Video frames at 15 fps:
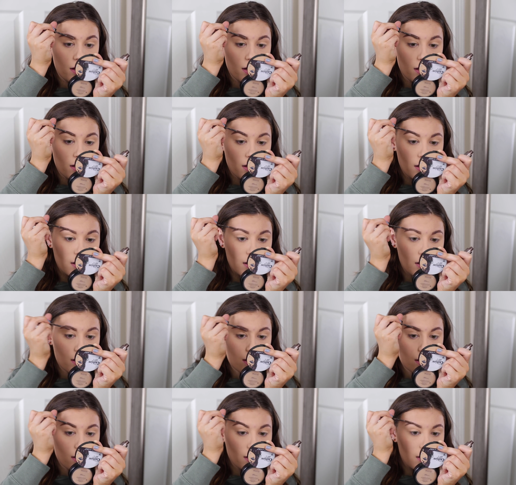
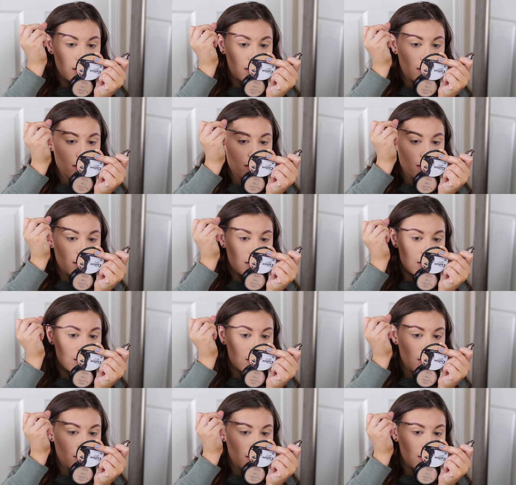
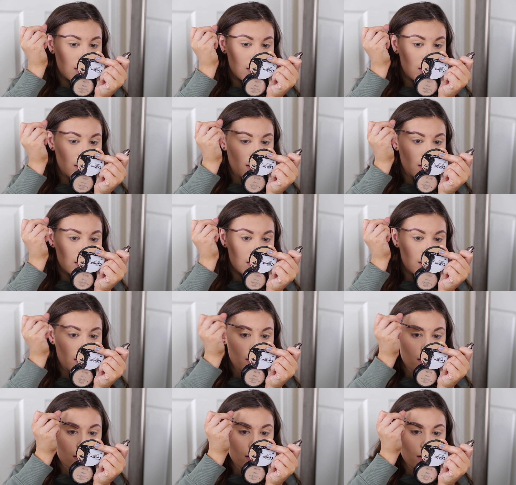
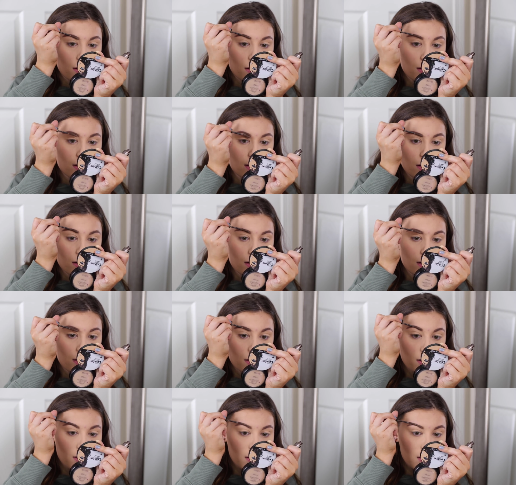
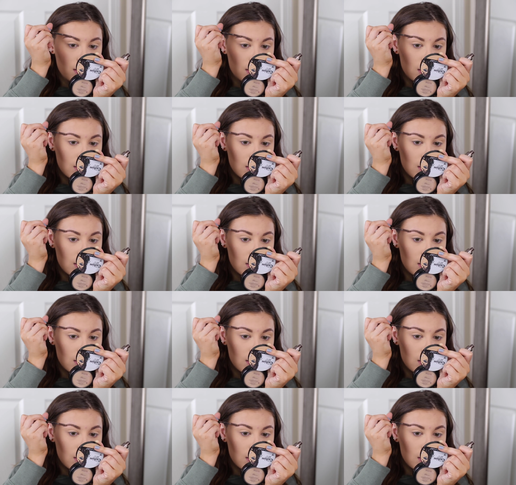Nobody speaks.